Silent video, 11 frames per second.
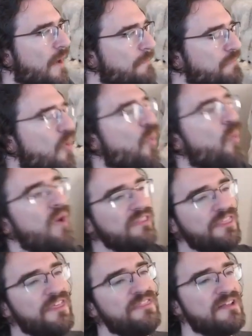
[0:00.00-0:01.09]
One
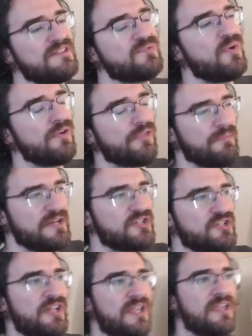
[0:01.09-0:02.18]
thing that's worth
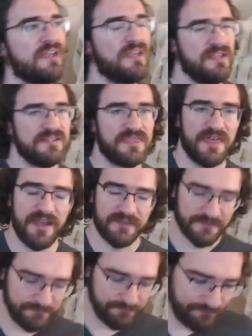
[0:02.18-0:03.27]
mentioning is that
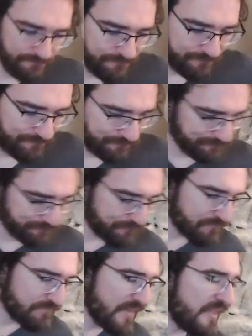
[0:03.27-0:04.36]

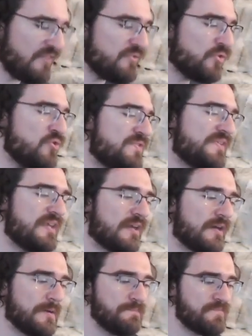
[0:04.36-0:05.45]
if you're using
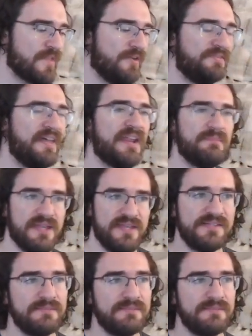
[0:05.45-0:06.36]
a database,